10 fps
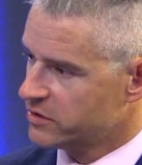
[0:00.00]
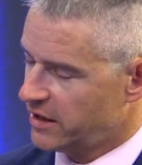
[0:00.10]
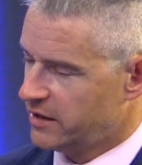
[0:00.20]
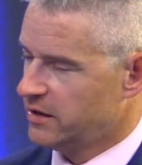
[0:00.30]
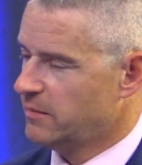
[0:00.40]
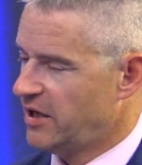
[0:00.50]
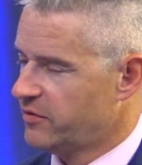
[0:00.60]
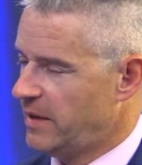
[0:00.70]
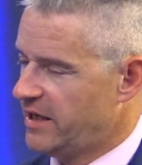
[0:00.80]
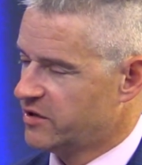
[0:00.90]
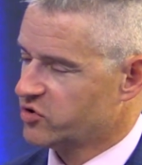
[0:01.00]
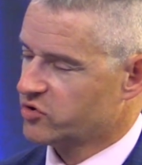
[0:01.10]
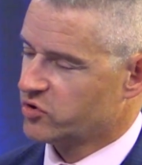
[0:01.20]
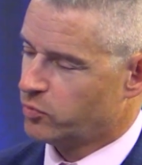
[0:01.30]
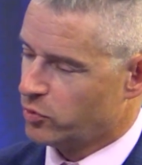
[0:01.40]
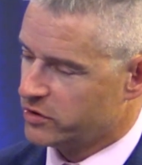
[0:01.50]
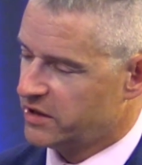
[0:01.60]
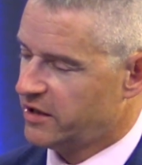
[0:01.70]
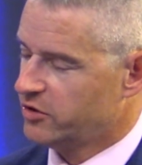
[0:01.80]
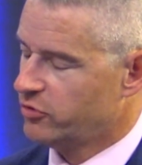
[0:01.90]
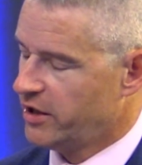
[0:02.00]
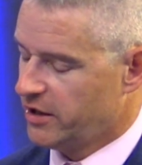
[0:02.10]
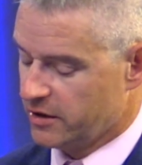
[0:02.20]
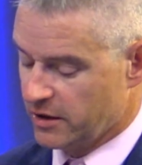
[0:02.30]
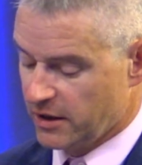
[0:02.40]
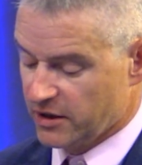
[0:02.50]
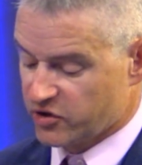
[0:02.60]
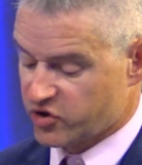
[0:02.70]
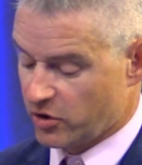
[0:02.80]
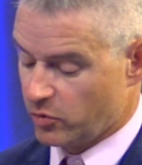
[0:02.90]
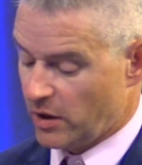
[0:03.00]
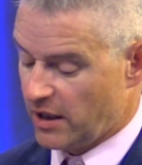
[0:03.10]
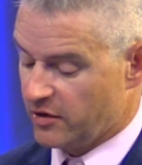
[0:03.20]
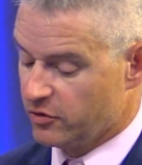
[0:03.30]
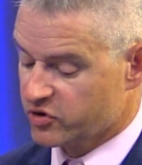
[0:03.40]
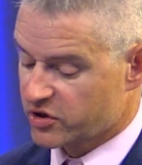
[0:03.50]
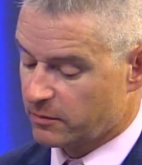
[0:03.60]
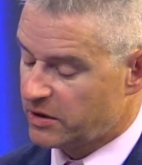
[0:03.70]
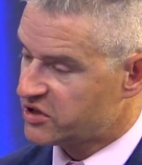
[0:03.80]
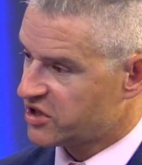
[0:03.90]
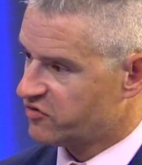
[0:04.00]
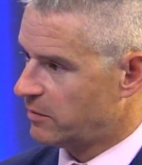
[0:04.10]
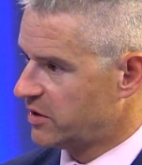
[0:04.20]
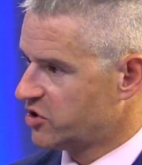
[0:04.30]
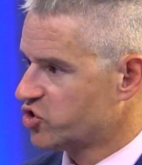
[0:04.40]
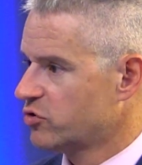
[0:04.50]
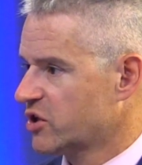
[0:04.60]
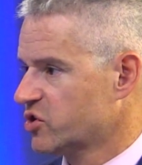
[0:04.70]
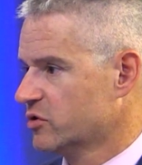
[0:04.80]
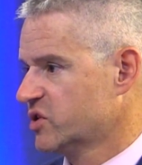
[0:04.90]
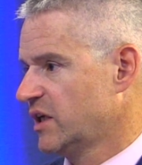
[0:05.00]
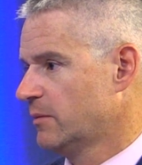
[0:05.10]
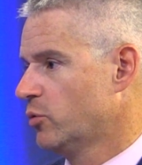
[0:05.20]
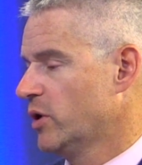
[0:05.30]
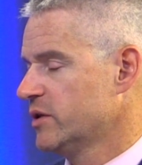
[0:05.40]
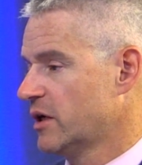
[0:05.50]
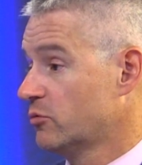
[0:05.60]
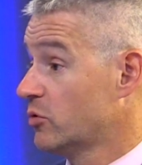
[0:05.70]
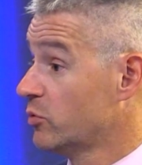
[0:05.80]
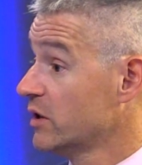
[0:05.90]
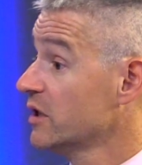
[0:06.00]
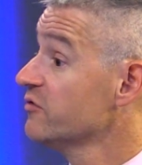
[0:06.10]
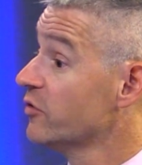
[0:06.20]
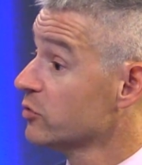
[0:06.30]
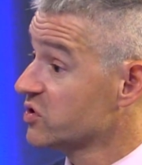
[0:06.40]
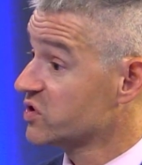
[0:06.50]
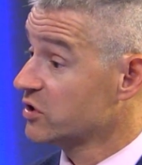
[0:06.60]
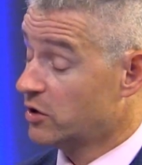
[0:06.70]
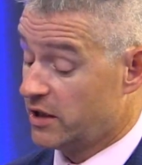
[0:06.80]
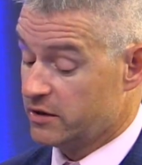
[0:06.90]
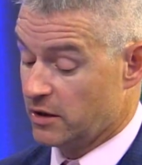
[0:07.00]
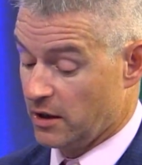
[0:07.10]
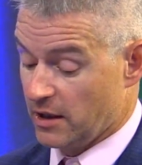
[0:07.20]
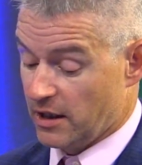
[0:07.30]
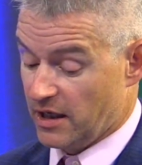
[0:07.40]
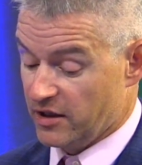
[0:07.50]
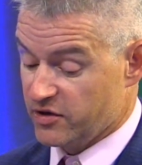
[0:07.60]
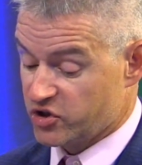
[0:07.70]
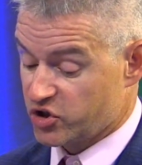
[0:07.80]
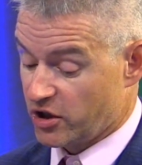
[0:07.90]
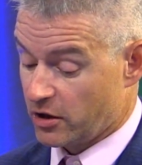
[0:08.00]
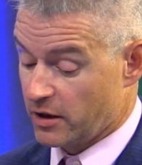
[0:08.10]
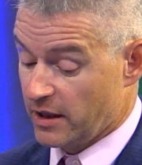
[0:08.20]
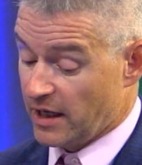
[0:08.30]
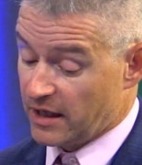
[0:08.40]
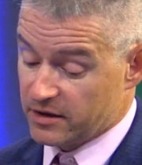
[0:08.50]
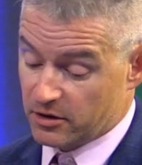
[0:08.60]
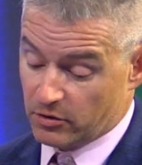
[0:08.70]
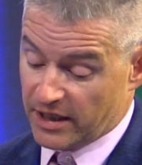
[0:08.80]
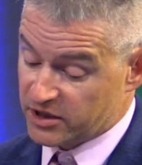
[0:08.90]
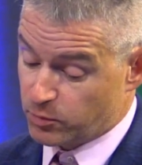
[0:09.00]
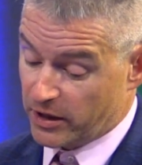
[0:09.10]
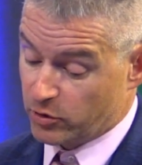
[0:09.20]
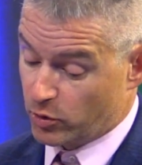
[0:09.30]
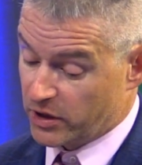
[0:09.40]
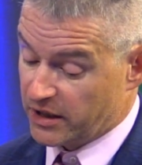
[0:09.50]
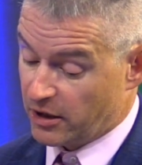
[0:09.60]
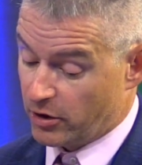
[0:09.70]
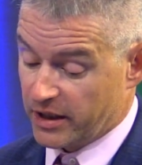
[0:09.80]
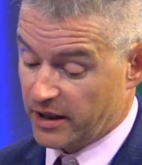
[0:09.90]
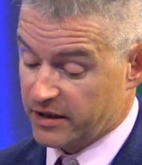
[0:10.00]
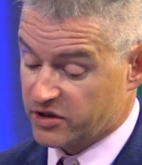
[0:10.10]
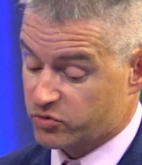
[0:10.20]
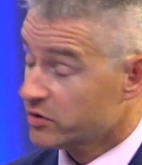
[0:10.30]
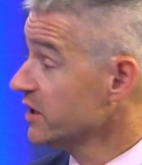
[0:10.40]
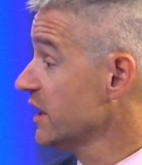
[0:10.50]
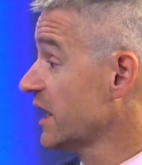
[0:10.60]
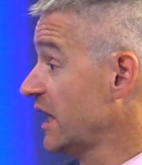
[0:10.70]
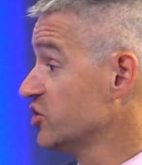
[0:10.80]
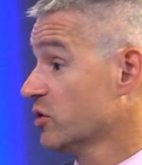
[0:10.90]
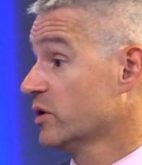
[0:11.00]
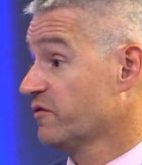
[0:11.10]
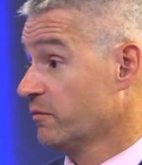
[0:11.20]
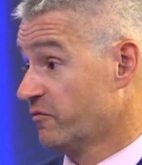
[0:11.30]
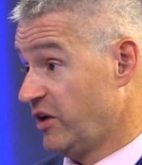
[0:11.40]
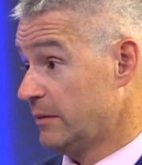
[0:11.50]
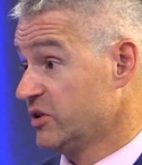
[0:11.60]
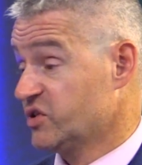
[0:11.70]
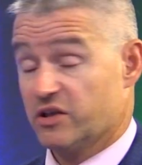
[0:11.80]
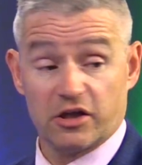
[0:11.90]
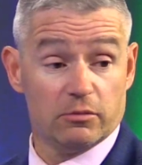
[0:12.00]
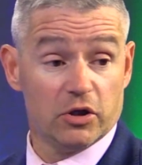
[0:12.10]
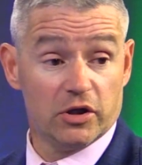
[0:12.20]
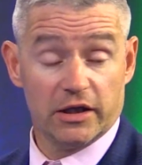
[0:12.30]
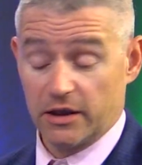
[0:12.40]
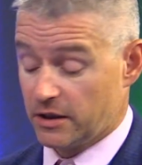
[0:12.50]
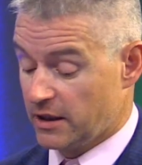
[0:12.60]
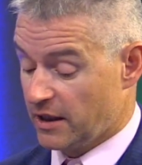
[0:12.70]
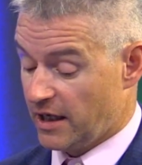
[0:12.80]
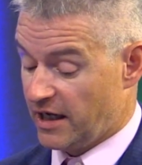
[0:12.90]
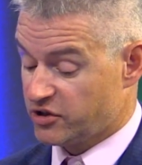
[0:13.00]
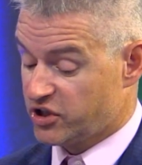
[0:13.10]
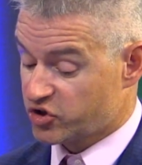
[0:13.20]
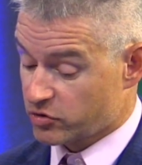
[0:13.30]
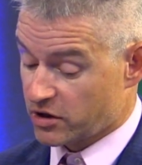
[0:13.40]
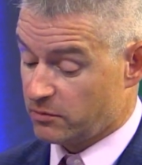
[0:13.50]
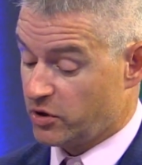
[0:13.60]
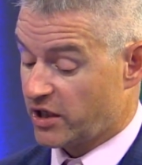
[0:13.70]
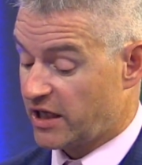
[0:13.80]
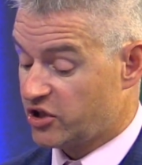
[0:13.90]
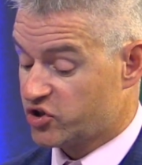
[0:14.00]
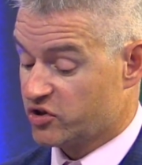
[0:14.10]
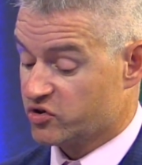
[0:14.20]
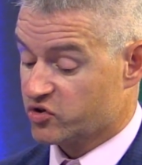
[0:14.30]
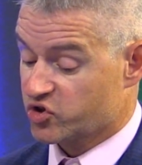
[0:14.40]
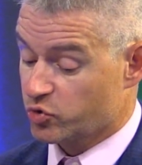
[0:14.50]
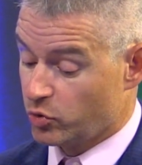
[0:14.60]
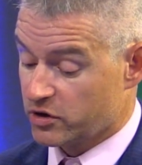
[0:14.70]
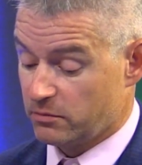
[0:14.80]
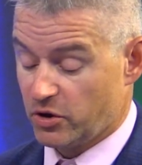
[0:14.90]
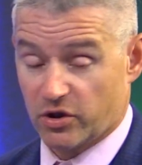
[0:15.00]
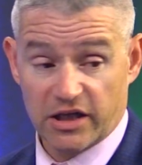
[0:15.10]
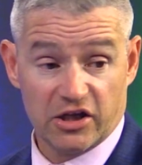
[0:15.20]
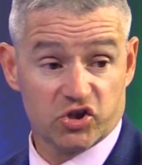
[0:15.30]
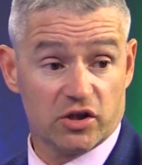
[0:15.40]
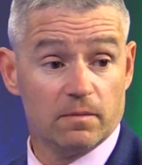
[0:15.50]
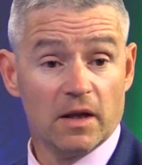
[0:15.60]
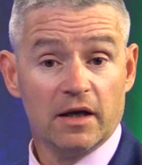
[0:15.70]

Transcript: Dan in mathematics or support Dan in writing? So uh, those are the pieces from an instructional standpoint that we're really focusing on uh, this year. And then our last priority area is really engaging with families in the community. Uh, district communication, school communication,